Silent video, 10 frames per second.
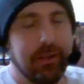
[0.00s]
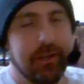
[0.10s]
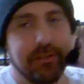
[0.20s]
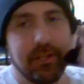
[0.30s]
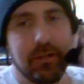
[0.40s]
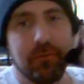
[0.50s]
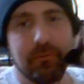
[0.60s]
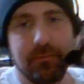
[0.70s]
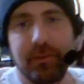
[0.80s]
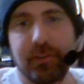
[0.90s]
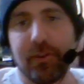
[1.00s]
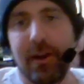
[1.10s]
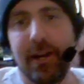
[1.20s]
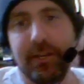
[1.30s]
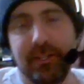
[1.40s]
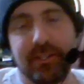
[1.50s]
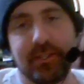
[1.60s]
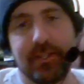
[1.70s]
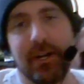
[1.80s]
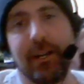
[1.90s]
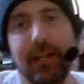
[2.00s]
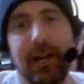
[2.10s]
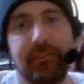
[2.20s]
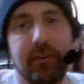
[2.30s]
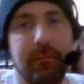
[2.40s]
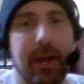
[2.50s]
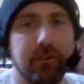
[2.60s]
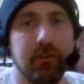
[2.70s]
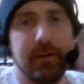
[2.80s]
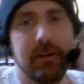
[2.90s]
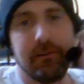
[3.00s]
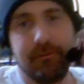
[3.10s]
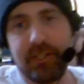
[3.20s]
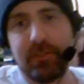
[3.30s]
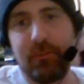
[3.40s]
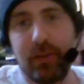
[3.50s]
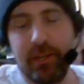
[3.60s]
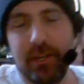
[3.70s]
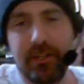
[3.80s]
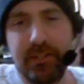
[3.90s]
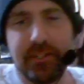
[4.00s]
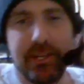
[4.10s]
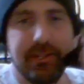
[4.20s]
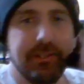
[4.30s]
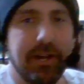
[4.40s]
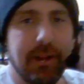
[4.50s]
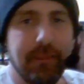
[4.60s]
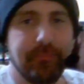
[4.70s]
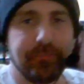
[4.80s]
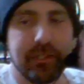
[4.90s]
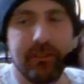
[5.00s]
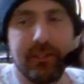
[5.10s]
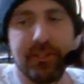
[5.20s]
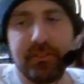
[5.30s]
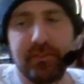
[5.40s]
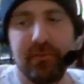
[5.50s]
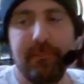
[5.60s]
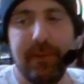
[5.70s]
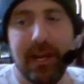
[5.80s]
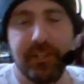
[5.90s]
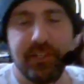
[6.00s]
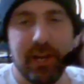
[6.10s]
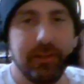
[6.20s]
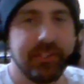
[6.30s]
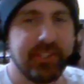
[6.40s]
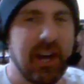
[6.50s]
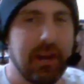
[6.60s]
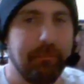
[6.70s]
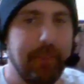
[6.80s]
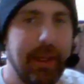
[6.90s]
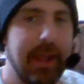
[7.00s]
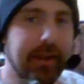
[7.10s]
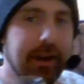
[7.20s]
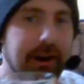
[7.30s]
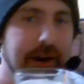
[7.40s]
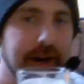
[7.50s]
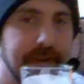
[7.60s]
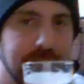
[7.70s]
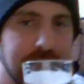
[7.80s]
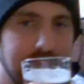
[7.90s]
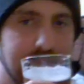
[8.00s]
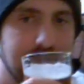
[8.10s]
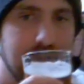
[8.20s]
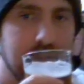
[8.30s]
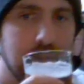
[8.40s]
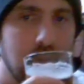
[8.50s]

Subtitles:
don't try to style after a macro beer. This one does, and doesn't do a bad job. It's not bang on, don't get me wrong.